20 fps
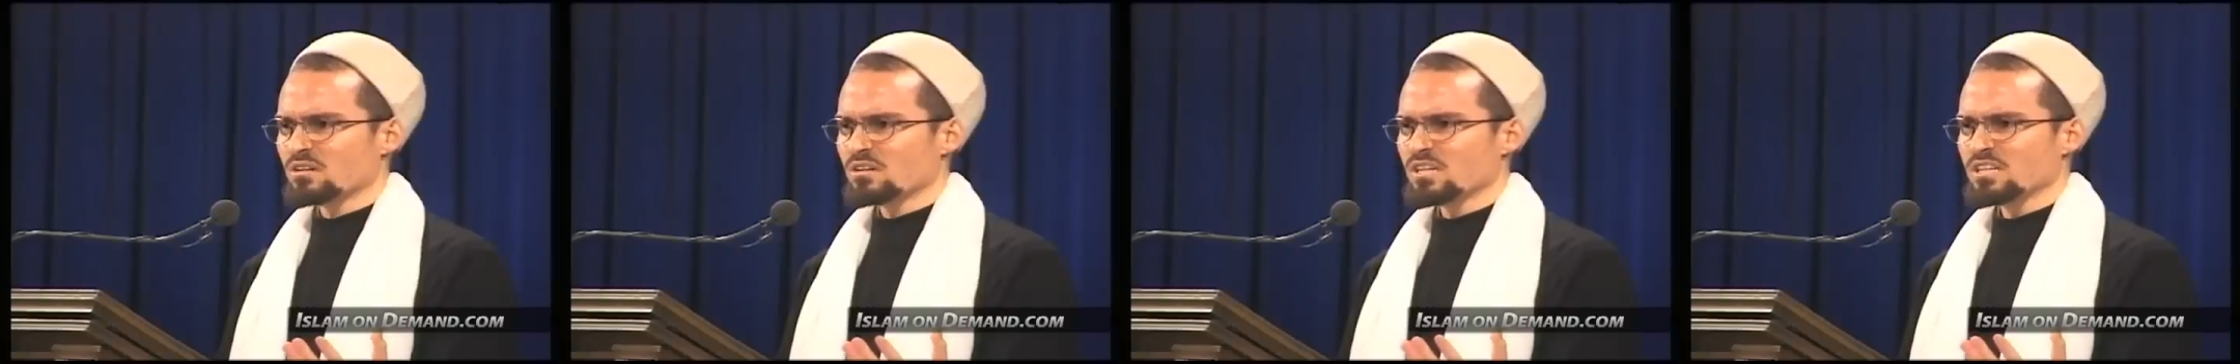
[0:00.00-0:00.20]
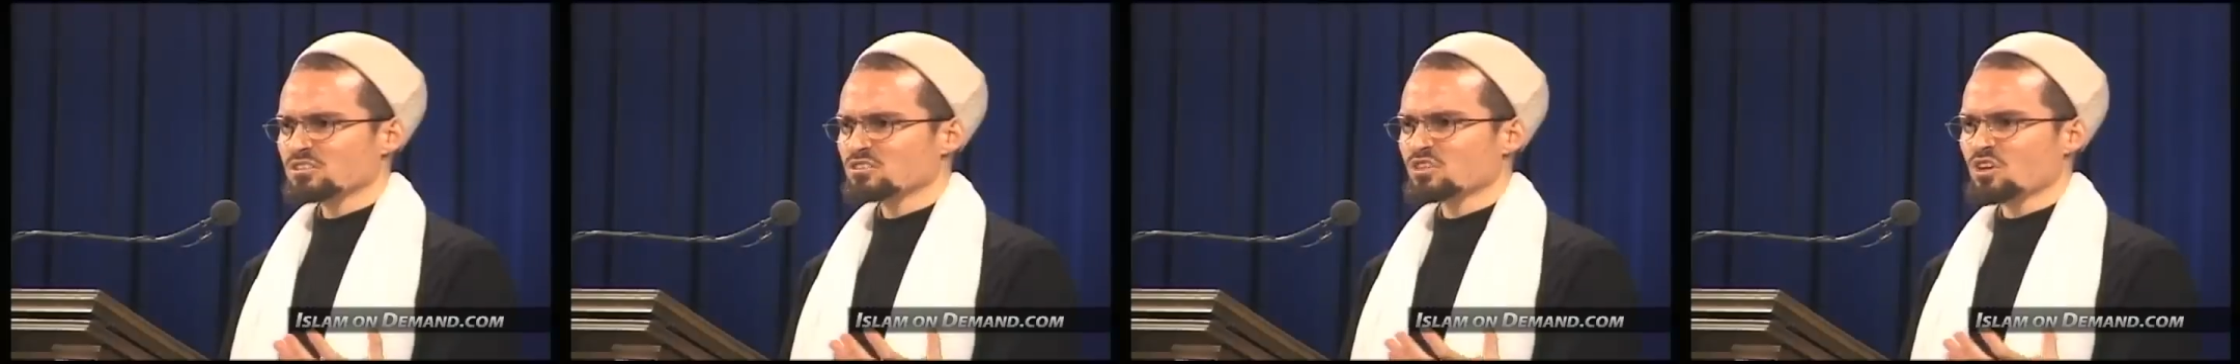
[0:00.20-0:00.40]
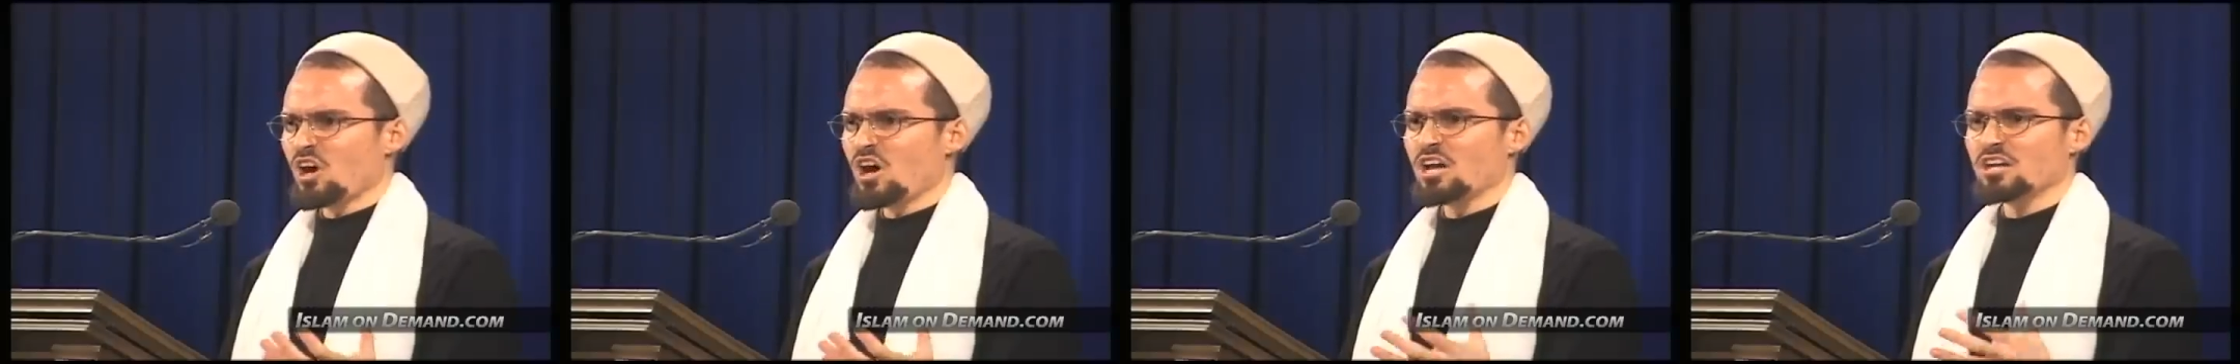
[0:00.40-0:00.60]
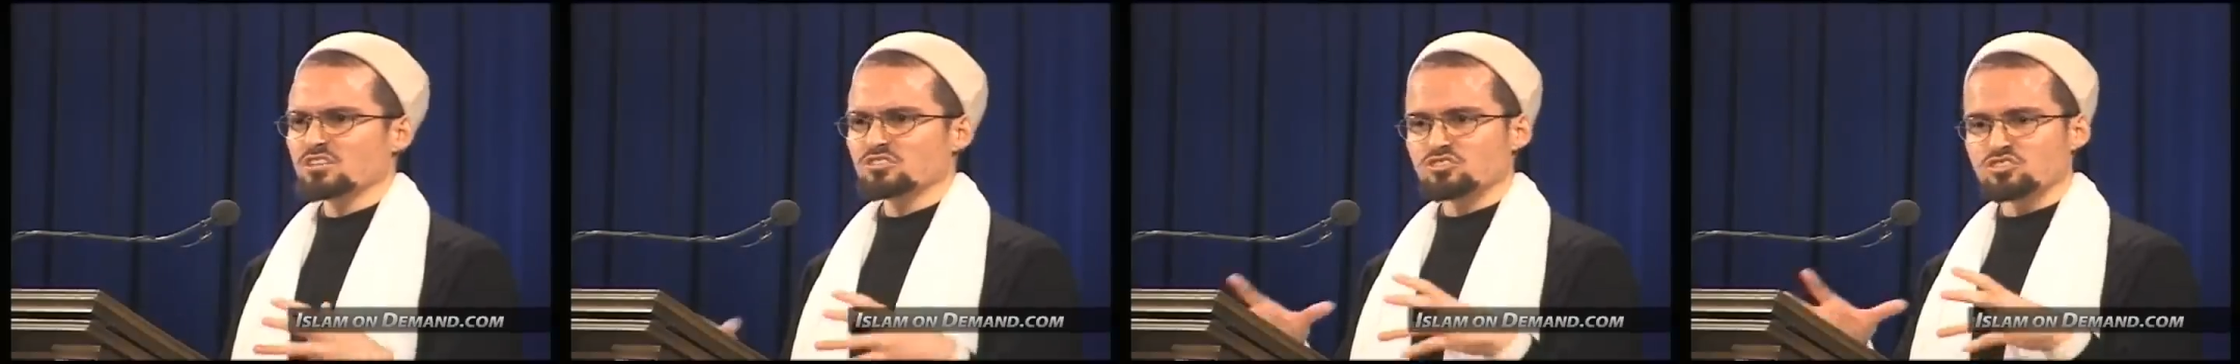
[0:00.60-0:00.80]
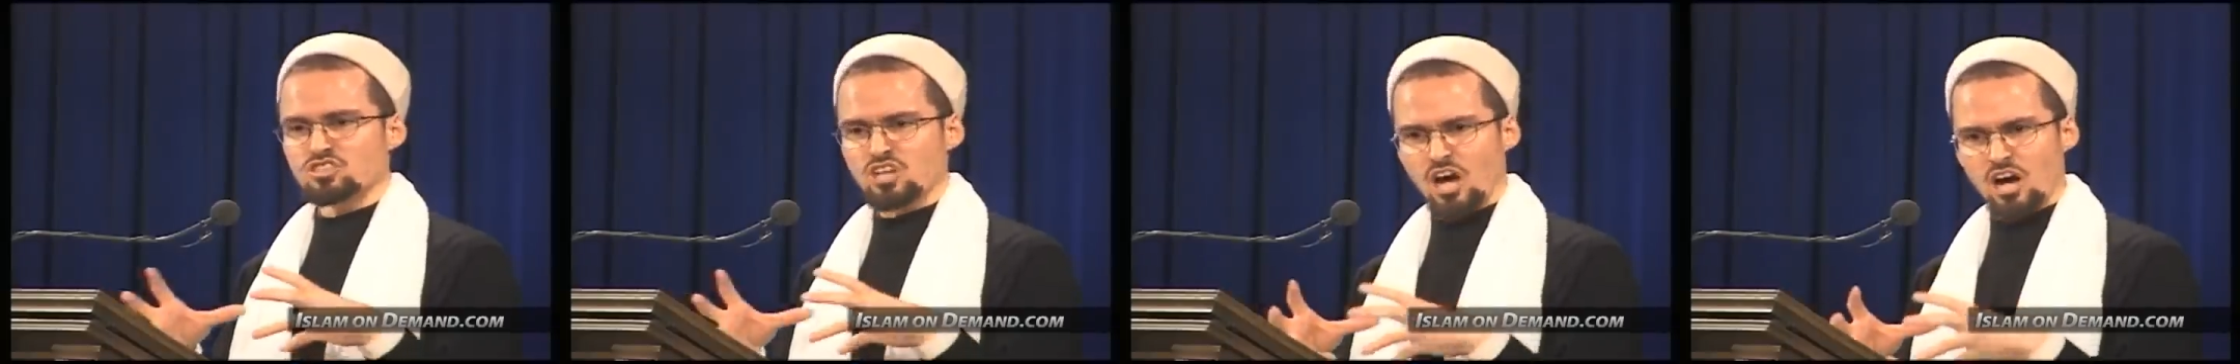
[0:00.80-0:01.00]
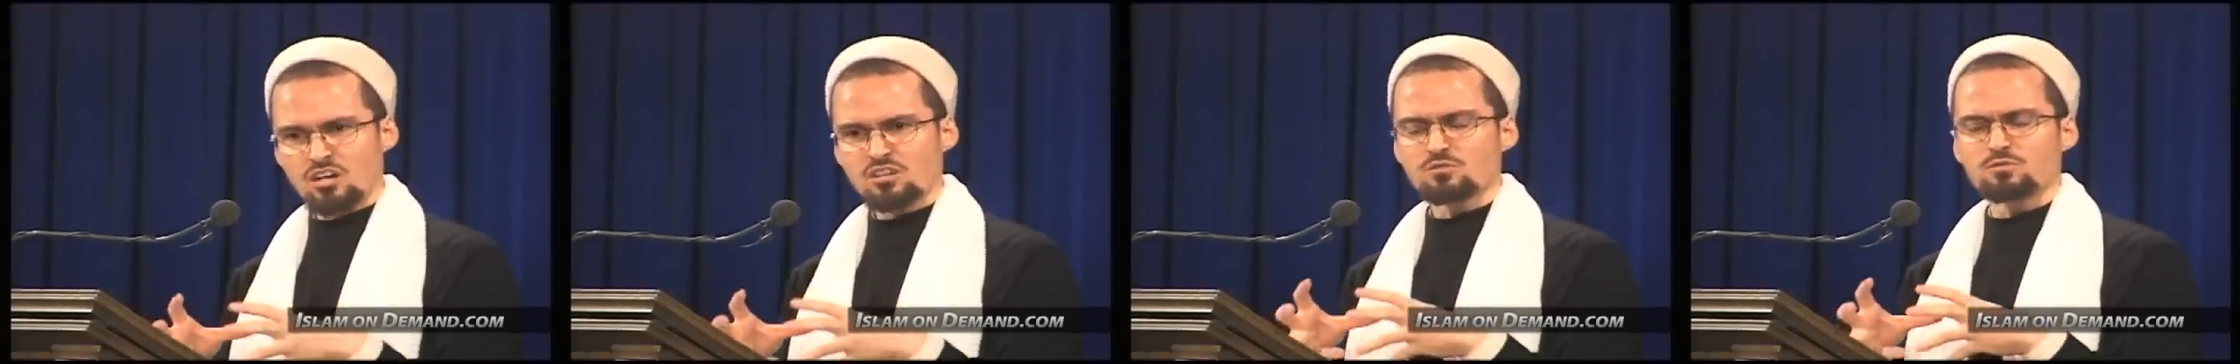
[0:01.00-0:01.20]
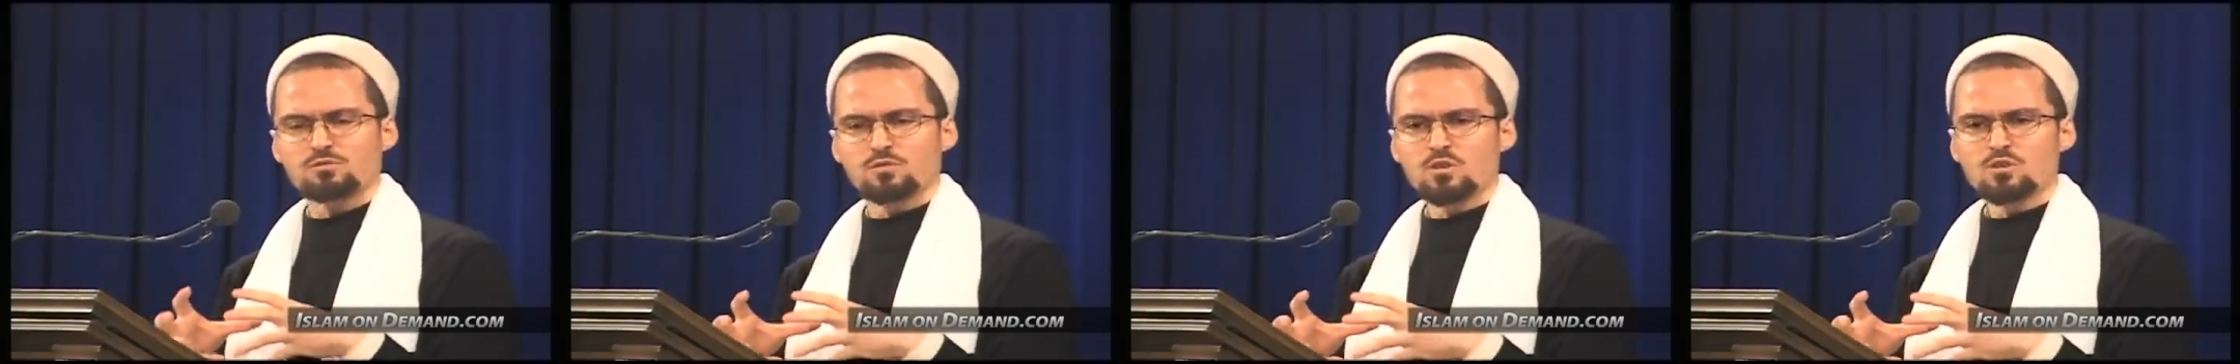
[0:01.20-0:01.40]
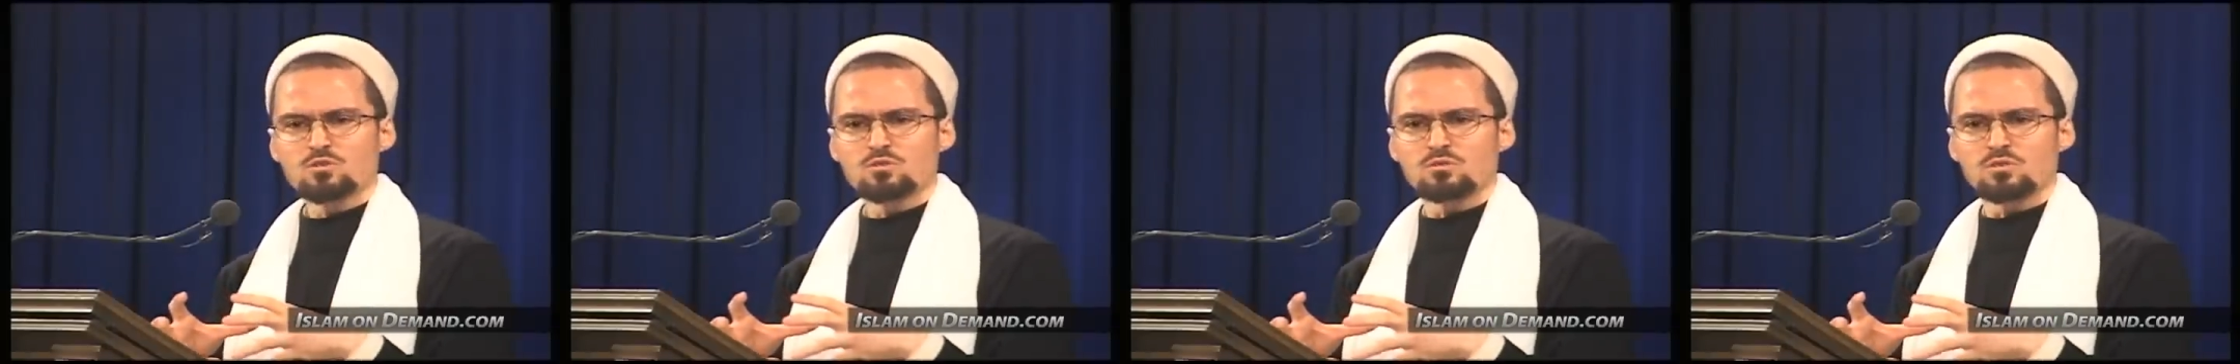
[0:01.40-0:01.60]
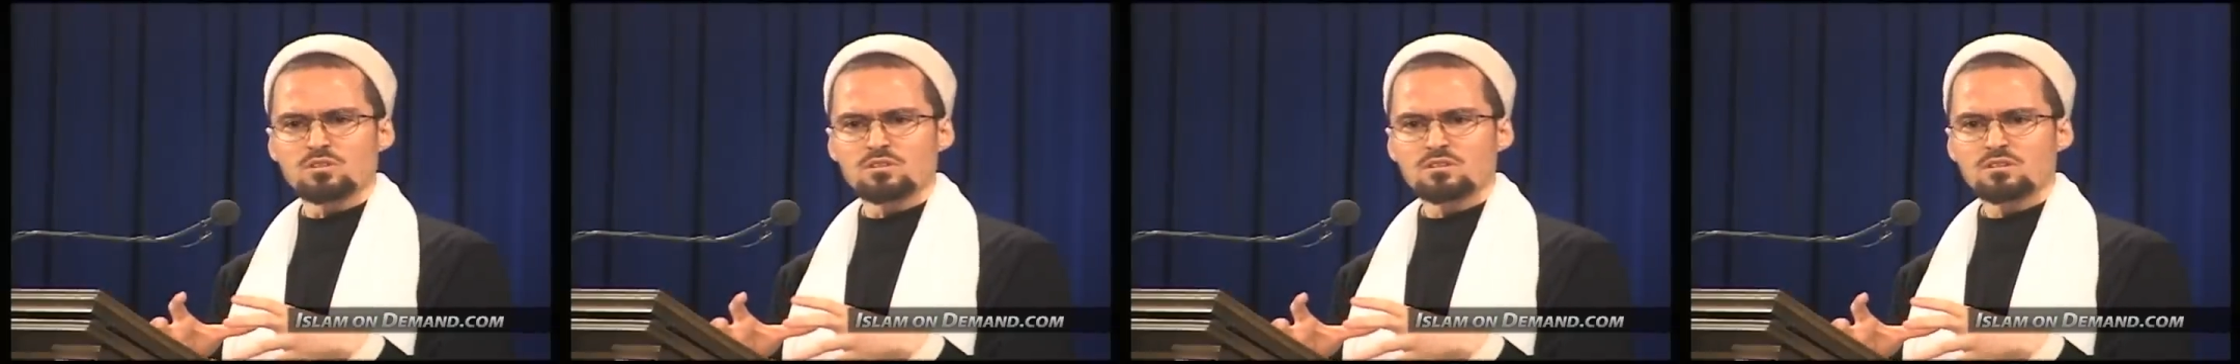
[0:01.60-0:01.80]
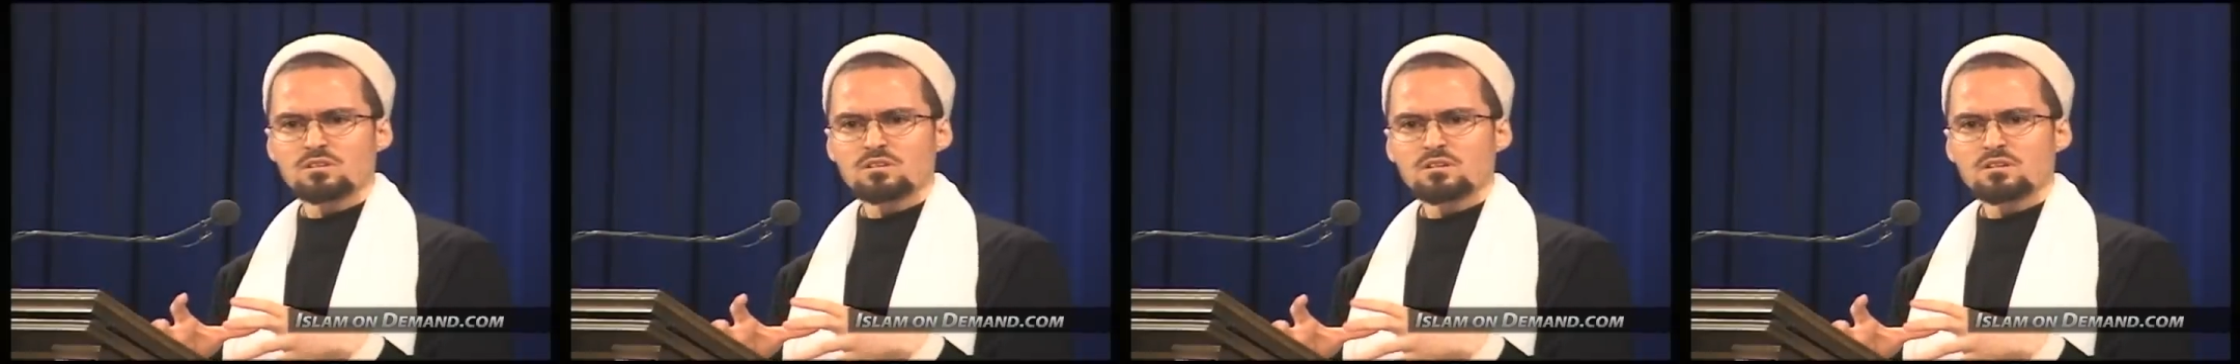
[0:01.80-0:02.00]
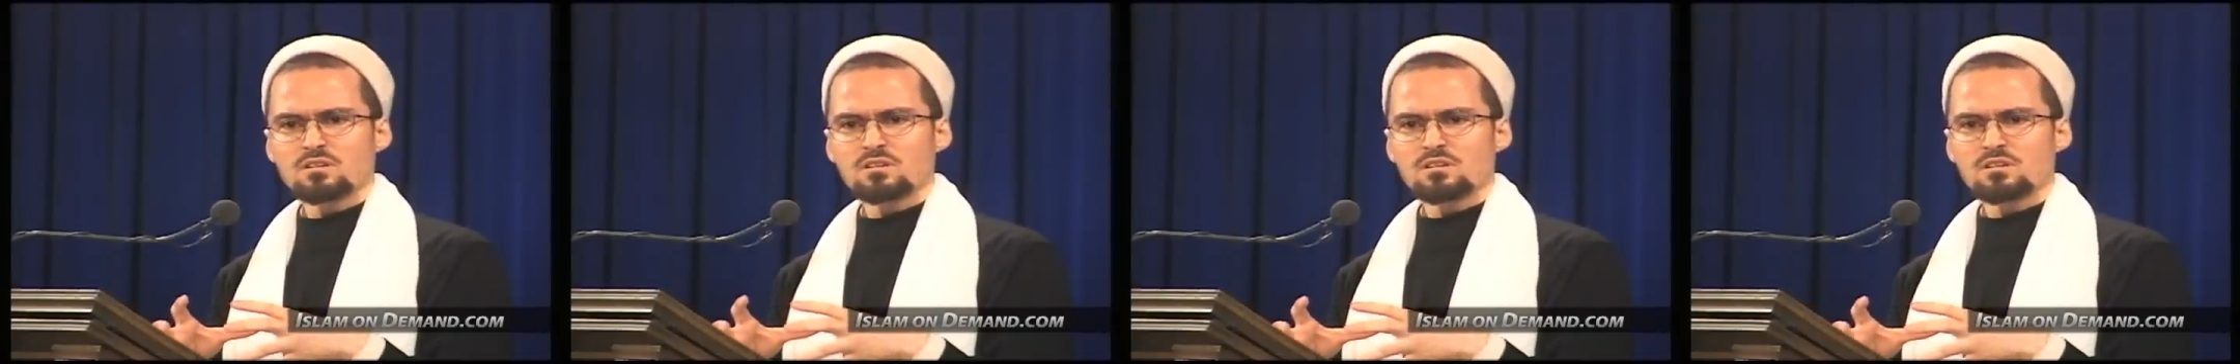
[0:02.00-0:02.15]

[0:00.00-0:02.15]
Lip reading: It's gone. It's junk food.